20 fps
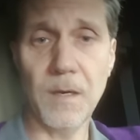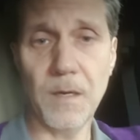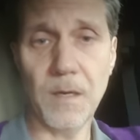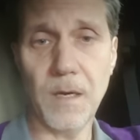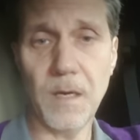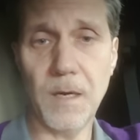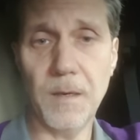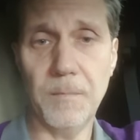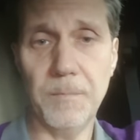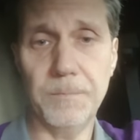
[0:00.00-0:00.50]

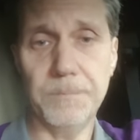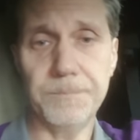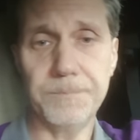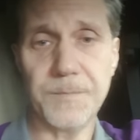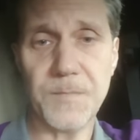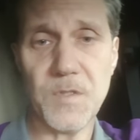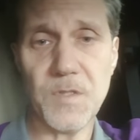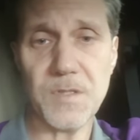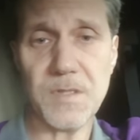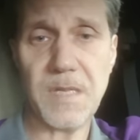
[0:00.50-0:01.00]
Um,
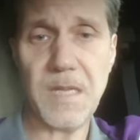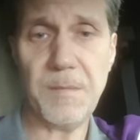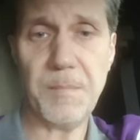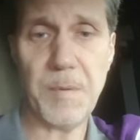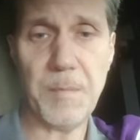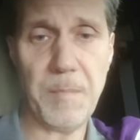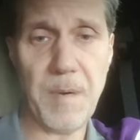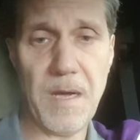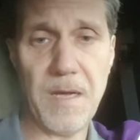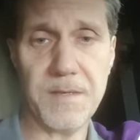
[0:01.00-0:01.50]
just keep
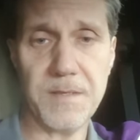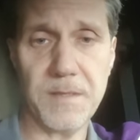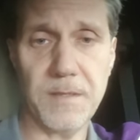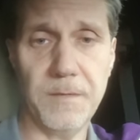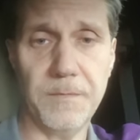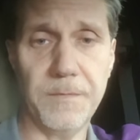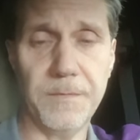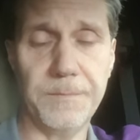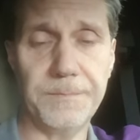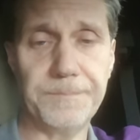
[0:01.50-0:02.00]
it positive.